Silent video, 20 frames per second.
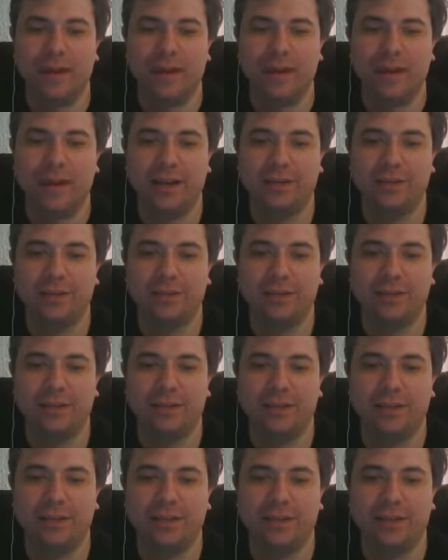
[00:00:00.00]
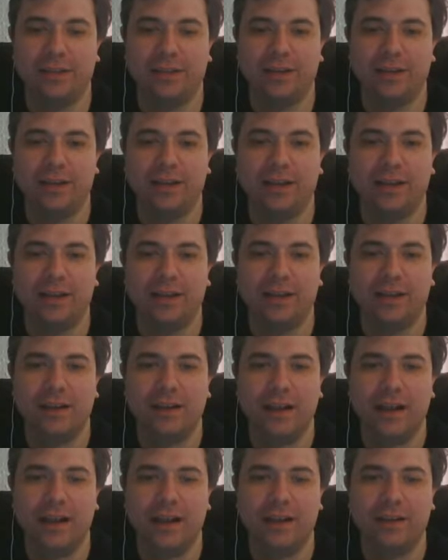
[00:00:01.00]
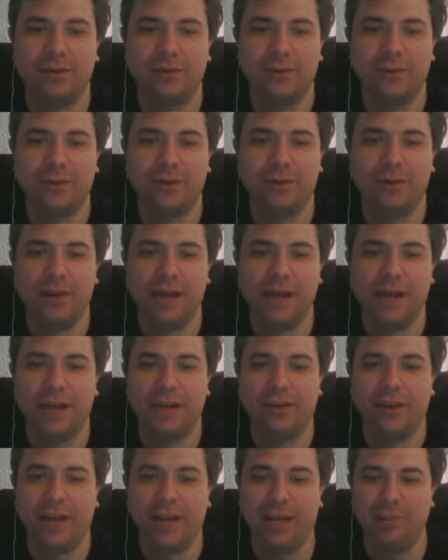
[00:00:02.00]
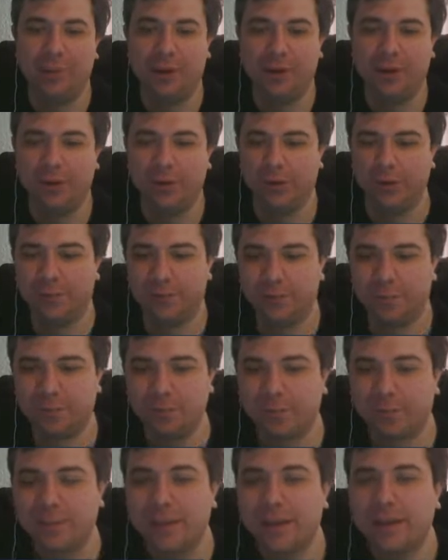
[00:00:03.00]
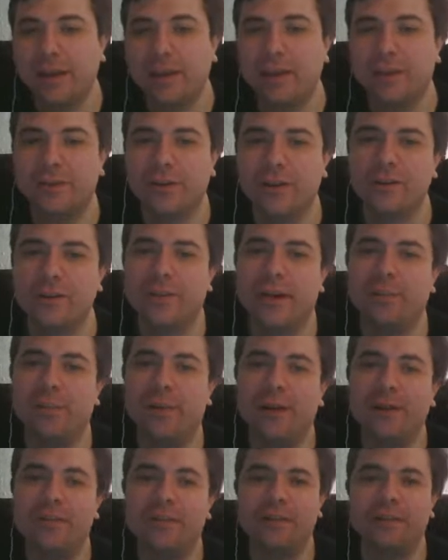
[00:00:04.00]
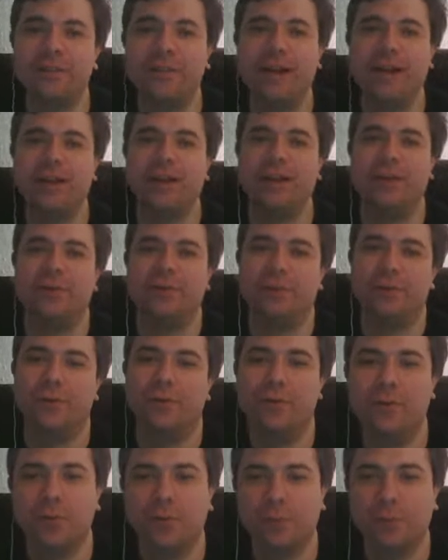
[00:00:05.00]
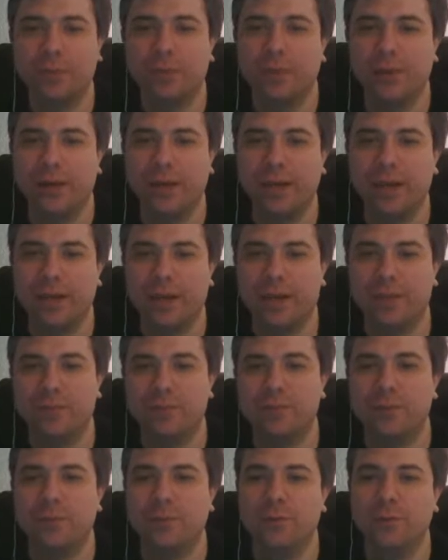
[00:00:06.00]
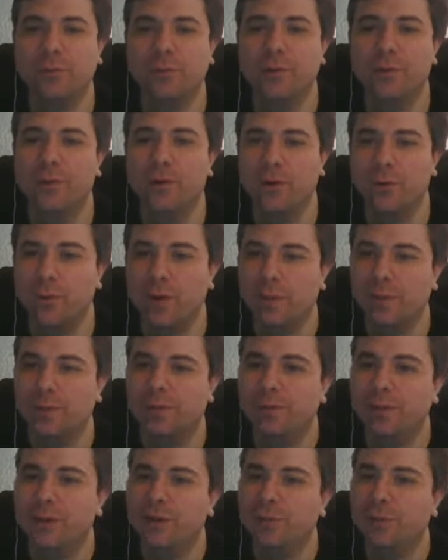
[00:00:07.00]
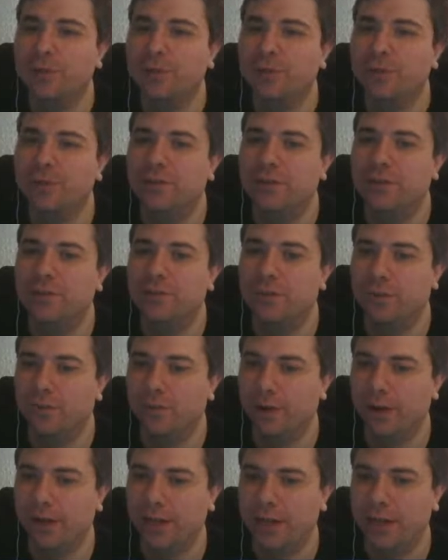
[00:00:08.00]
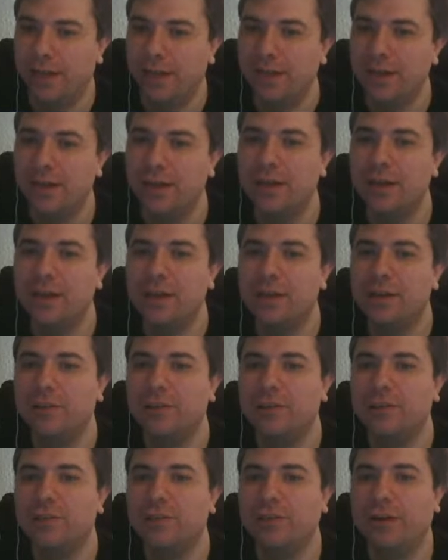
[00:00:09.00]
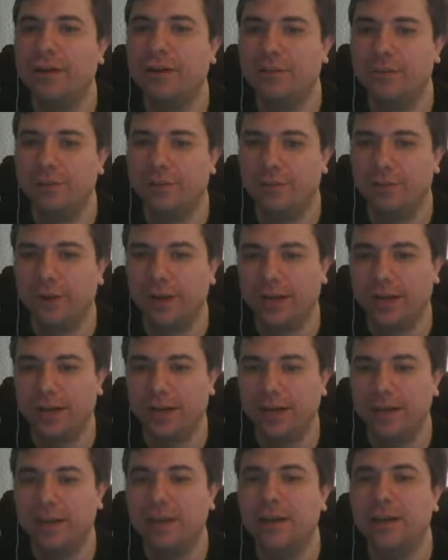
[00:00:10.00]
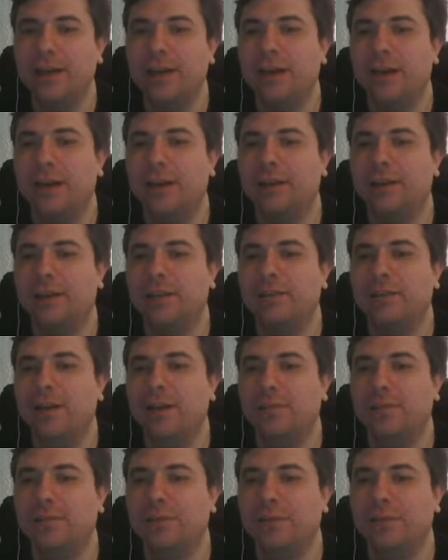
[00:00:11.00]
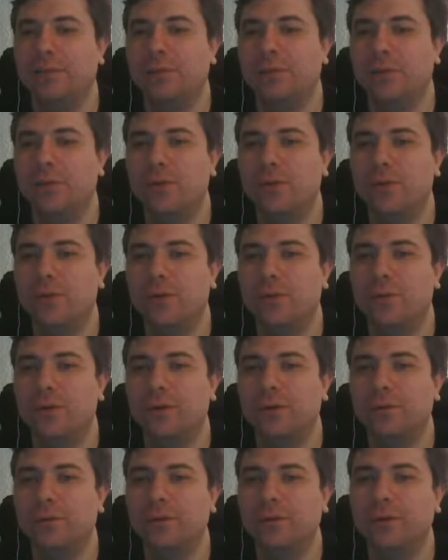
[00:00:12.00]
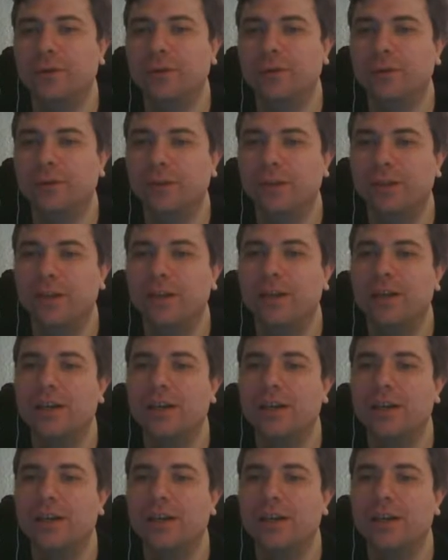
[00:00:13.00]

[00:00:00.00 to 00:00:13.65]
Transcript: had a hand weapon and a bow. So their basic stat line for an Orc boy is movement 4, weapon skill, ballistic skill 3, strength 3, and toughness 4, 1 wound,